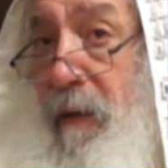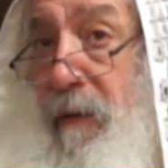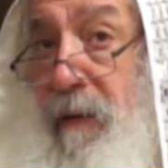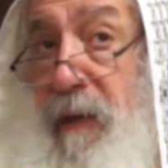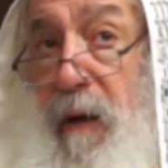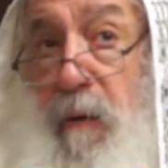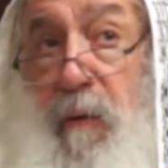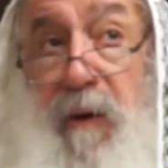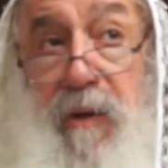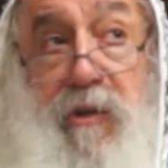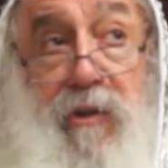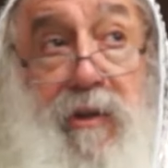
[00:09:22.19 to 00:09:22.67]

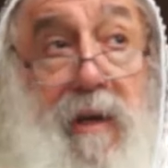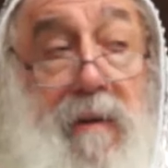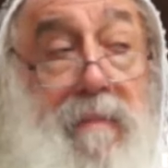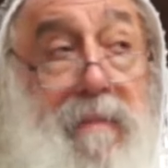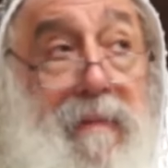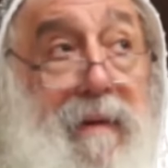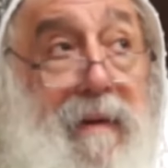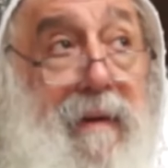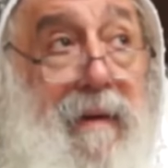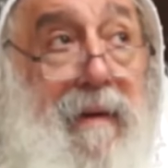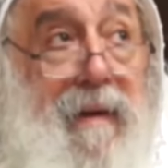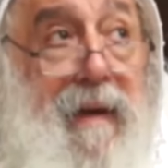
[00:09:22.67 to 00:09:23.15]
Now Hashem,
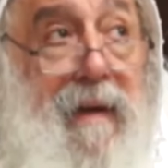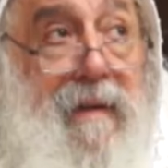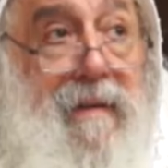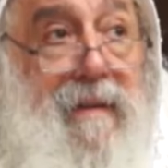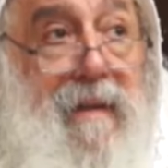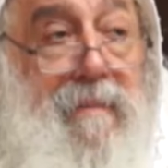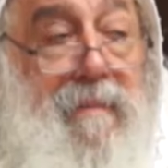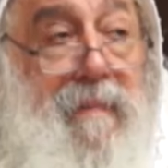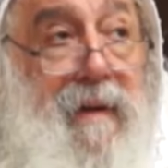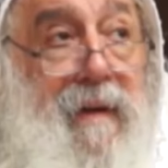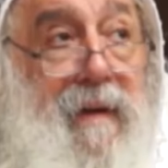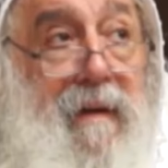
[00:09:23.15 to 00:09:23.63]
He
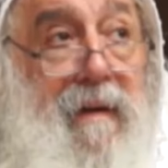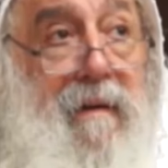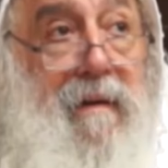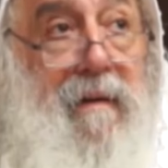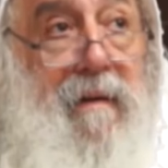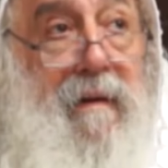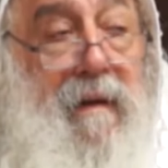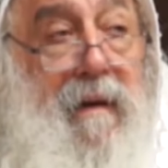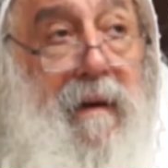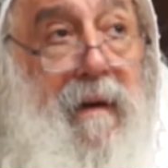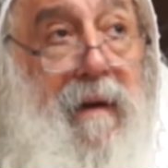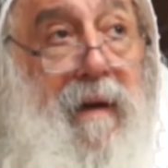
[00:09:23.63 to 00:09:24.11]
asked
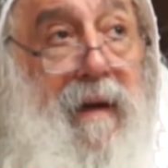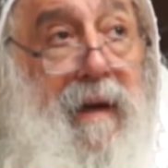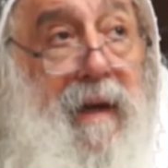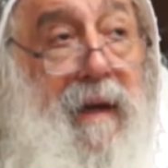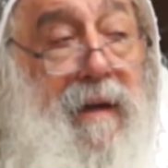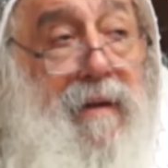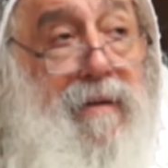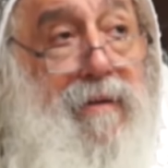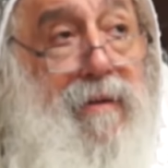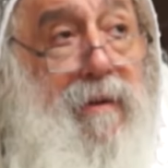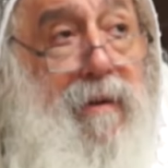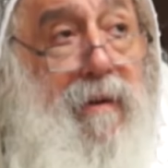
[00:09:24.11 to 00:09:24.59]
me,
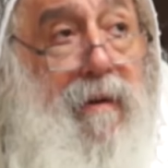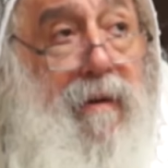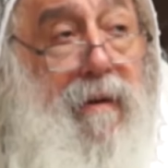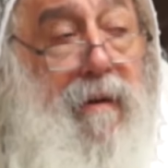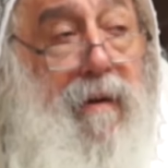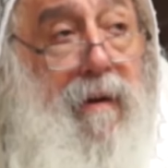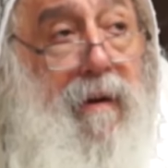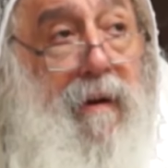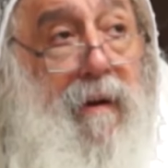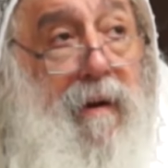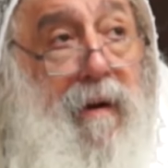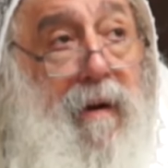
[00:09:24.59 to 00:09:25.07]
hey sir,
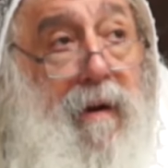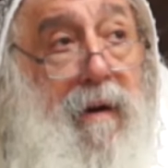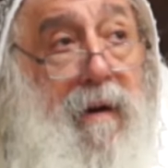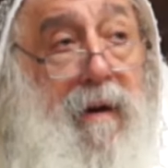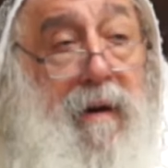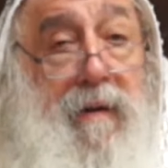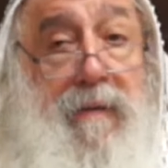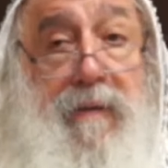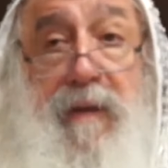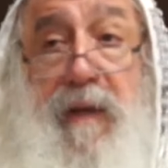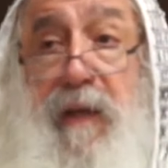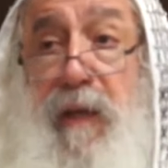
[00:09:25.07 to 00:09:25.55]

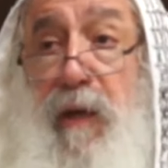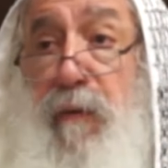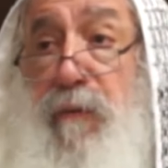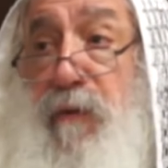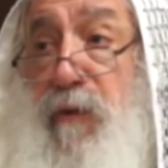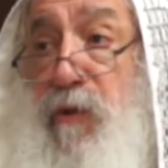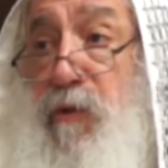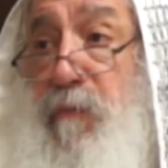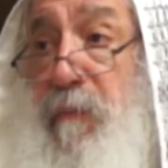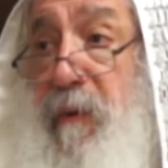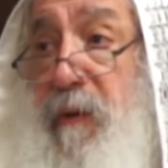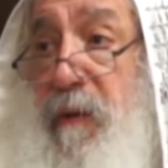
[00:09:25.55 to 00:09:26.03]
the year of the
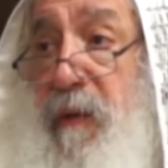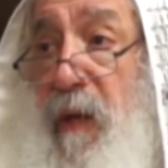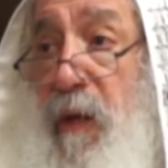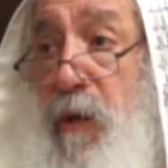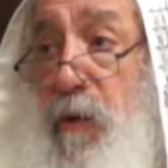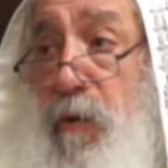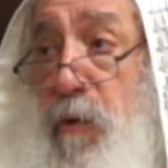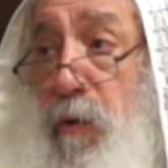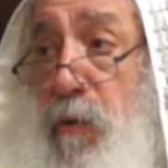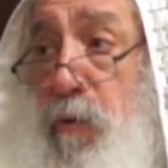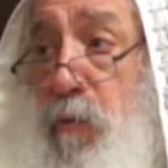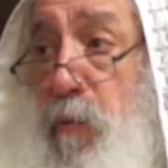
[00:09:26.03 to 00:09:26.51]
Shemitah,
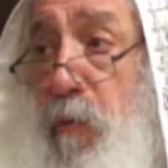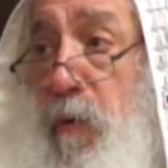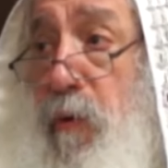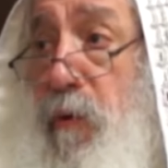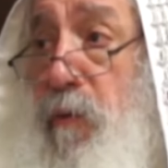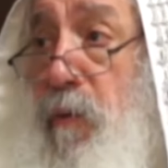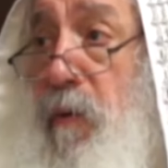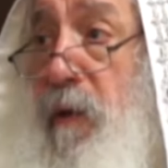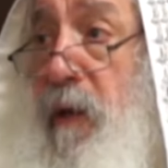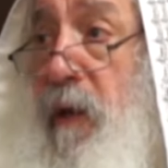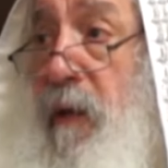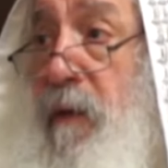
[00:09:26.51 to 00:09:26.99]
you don't work
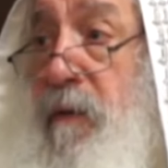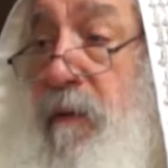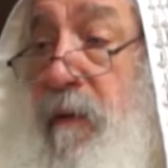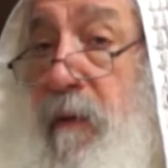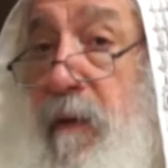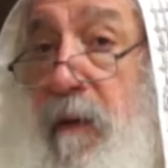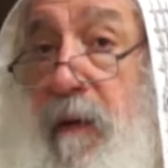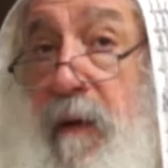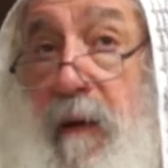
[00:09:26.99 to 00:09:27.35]
your land.